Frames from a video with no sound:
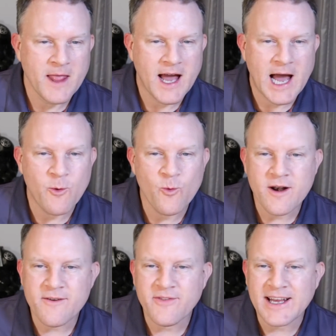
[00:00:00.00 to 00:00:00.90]
I
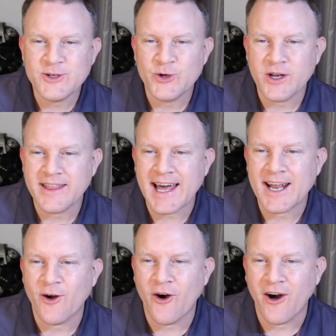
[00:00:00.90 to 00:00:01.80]
wonder if they took
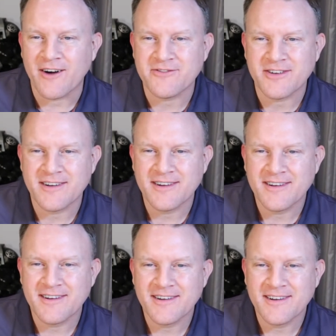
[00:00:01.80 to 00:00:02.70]
that off.
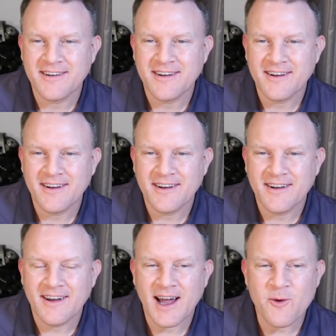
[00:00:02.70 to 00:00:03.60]

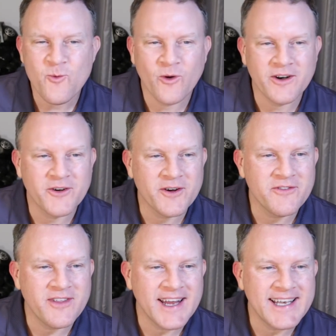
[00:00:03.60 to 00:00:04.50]
I wonder
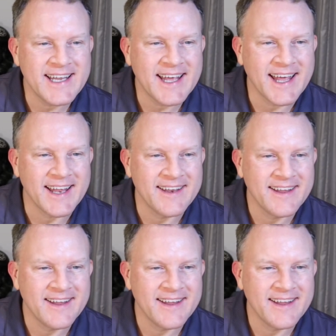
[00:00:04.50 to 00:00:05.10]
if they did.